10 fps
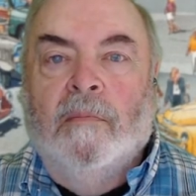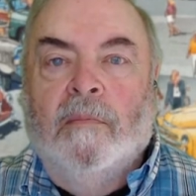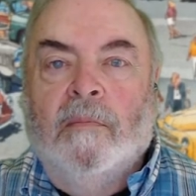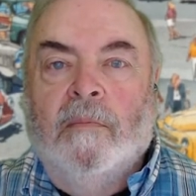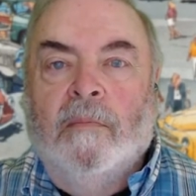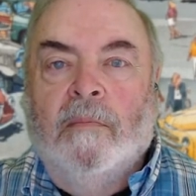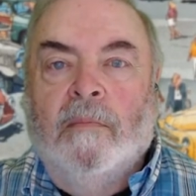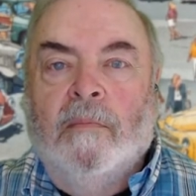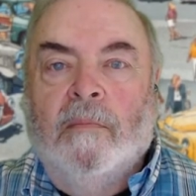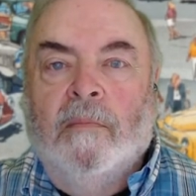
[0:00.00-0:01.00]

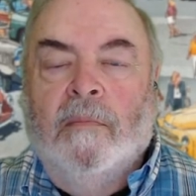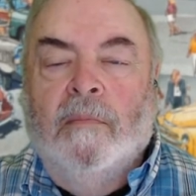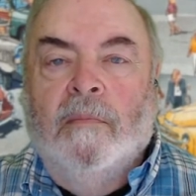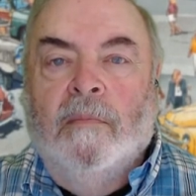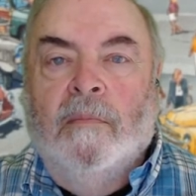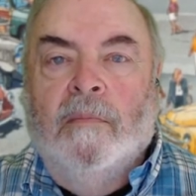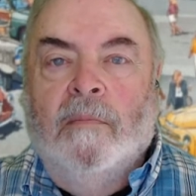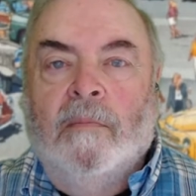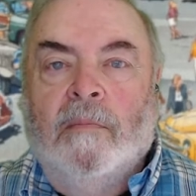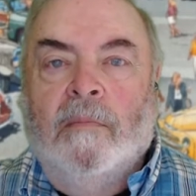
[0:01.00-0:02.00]

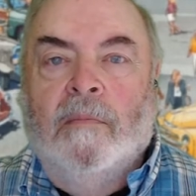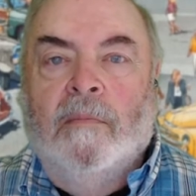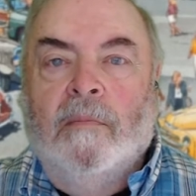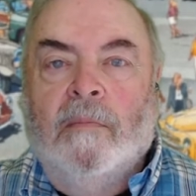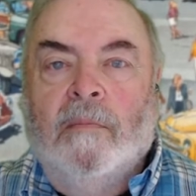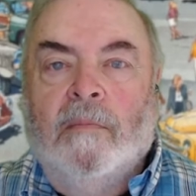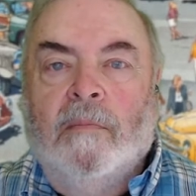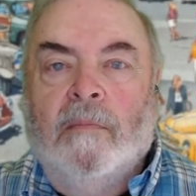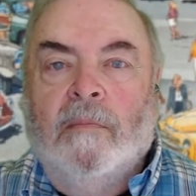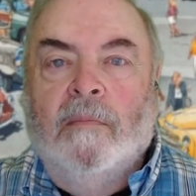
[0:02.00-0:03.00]

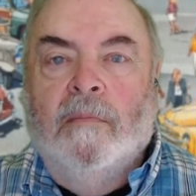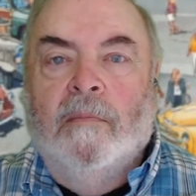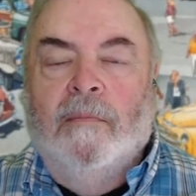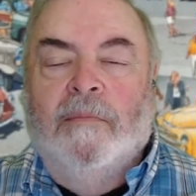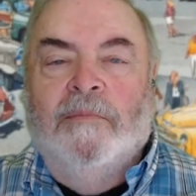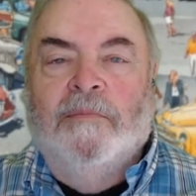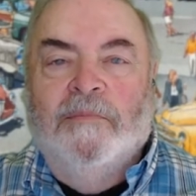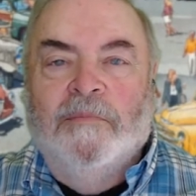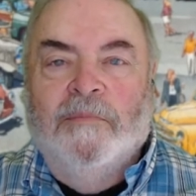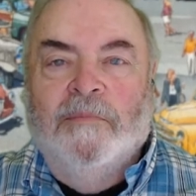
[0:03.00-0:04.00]

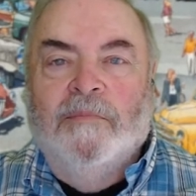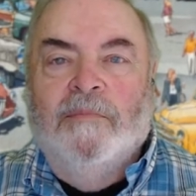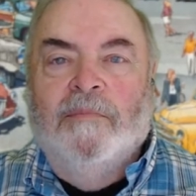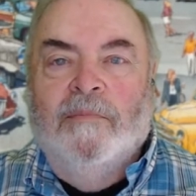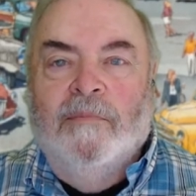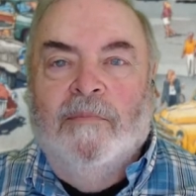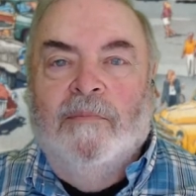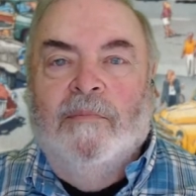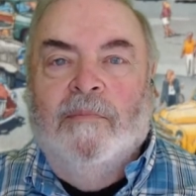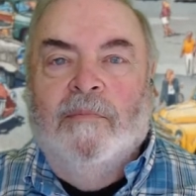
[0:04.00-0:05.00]

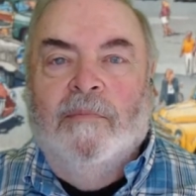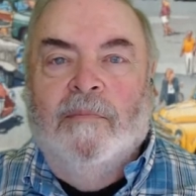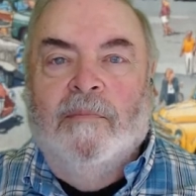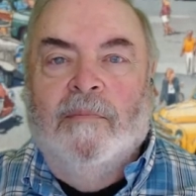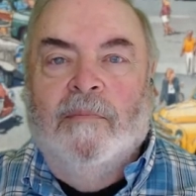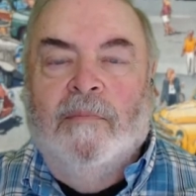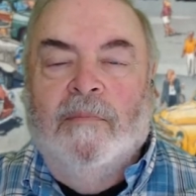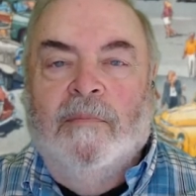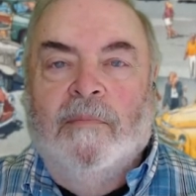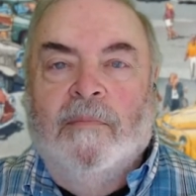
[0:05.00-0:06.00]

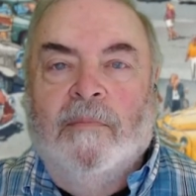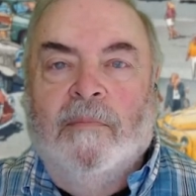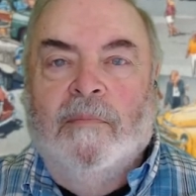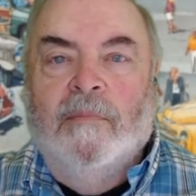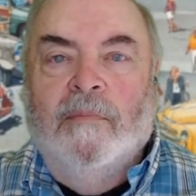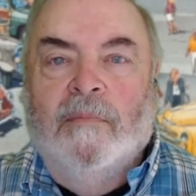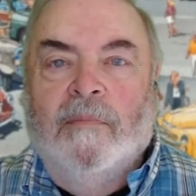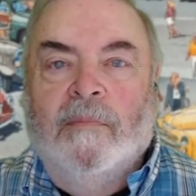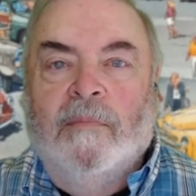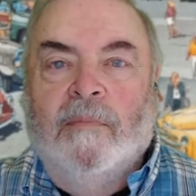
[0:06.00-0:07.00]

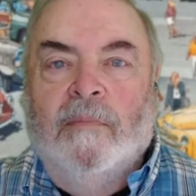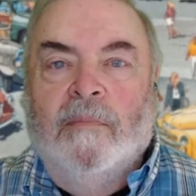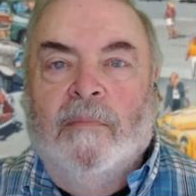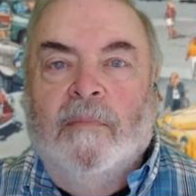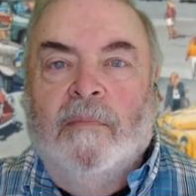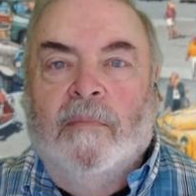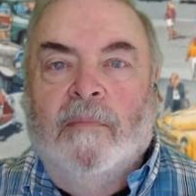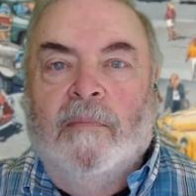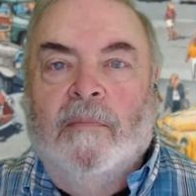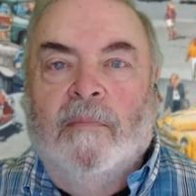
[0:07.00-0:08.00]
No words are spoken by the person on screen.